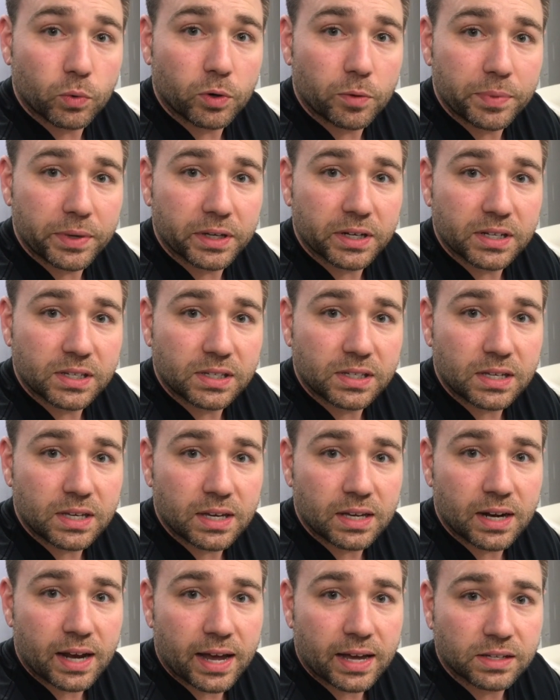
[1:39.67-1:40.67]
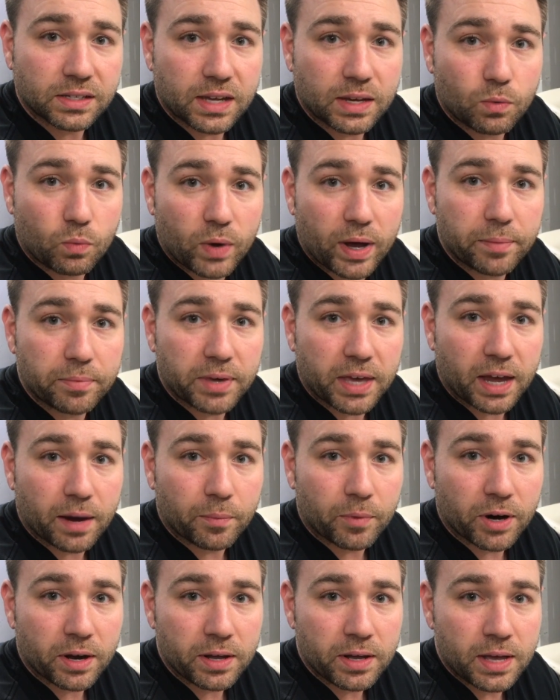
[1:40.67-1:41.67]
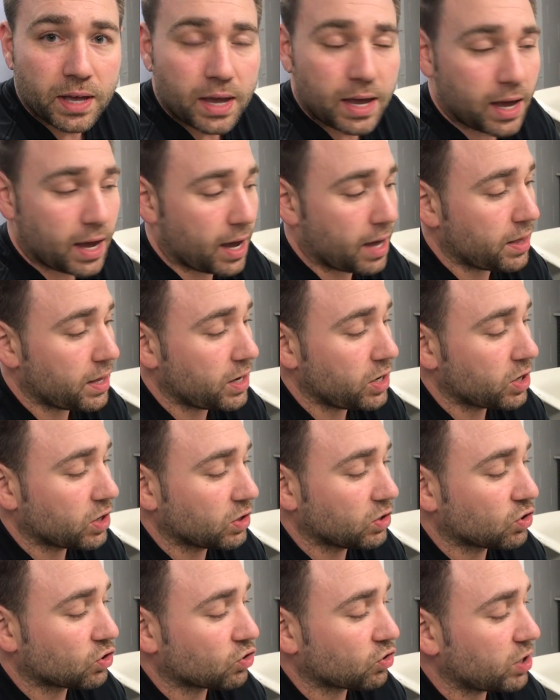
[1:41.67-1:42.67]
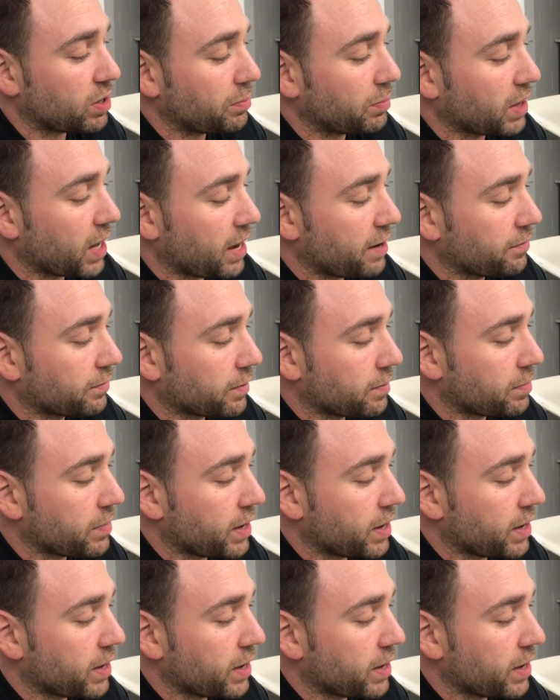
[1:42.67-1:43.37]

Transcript: will be able to see it as a web camera and then you can stream live from